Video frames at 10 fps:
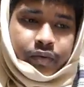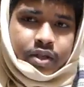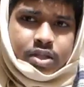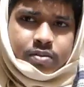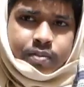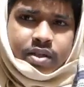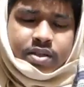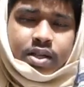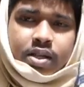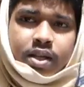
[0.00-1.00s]
which is
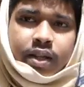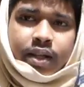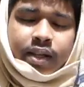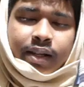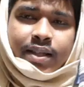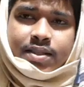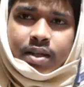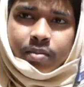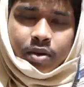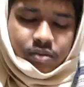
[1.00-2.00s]
present in the less
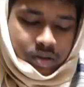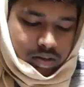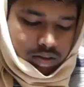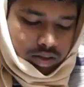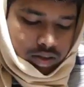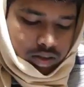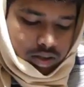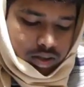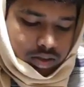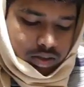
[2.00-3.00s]
amount
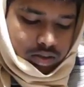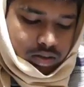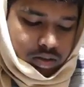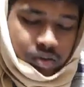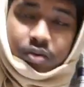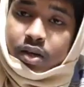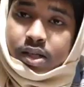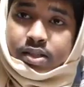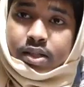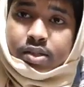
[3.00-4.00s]
is known
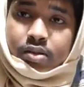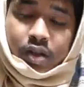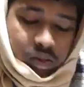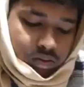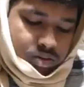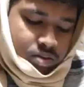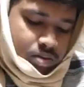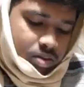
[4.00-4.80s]
as the solute,